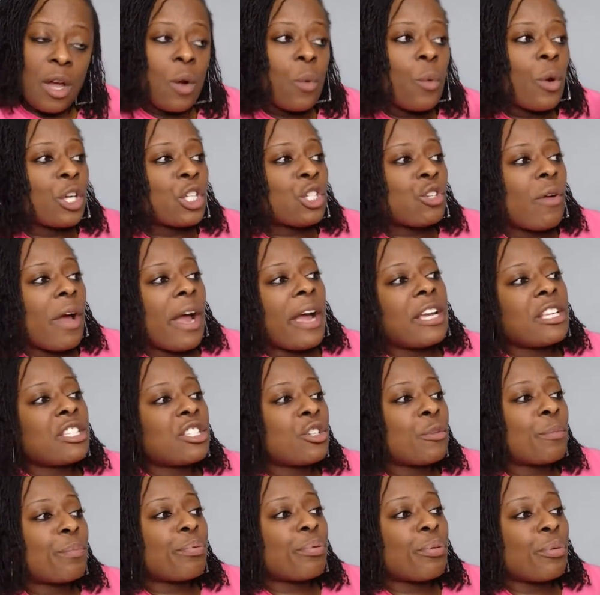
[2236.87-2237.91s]
We're trying
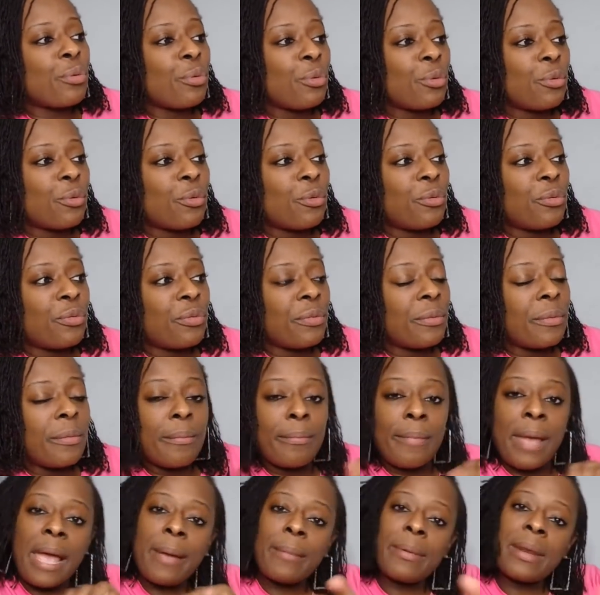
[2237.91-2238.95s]
to prove,
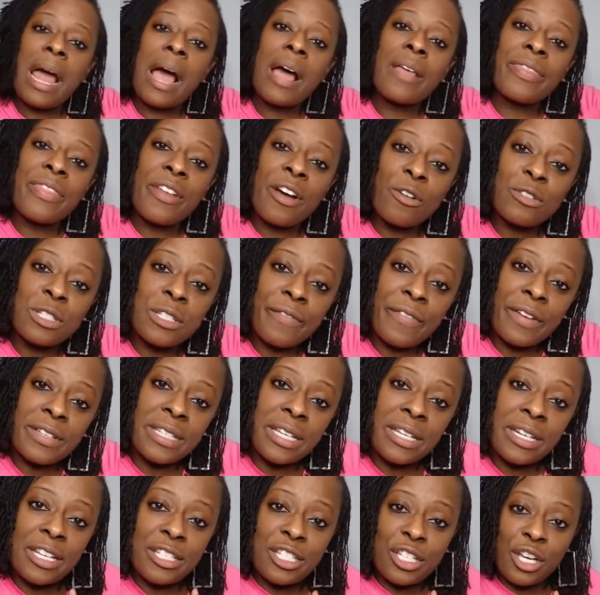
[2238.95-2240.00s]
not those of us
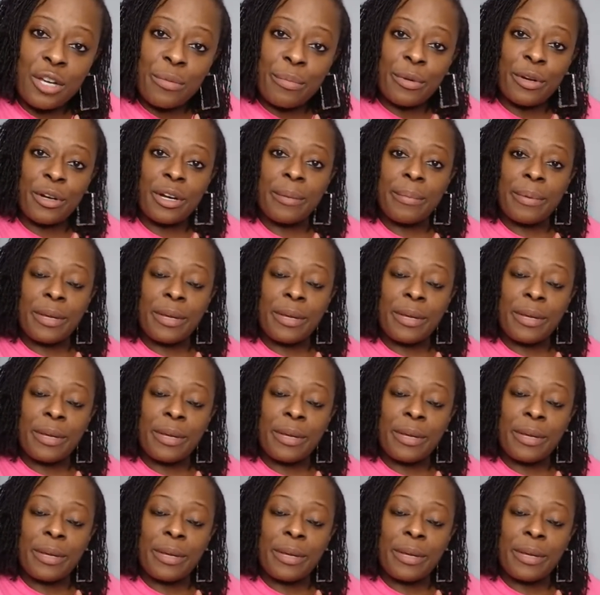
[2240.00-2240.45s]
in this community,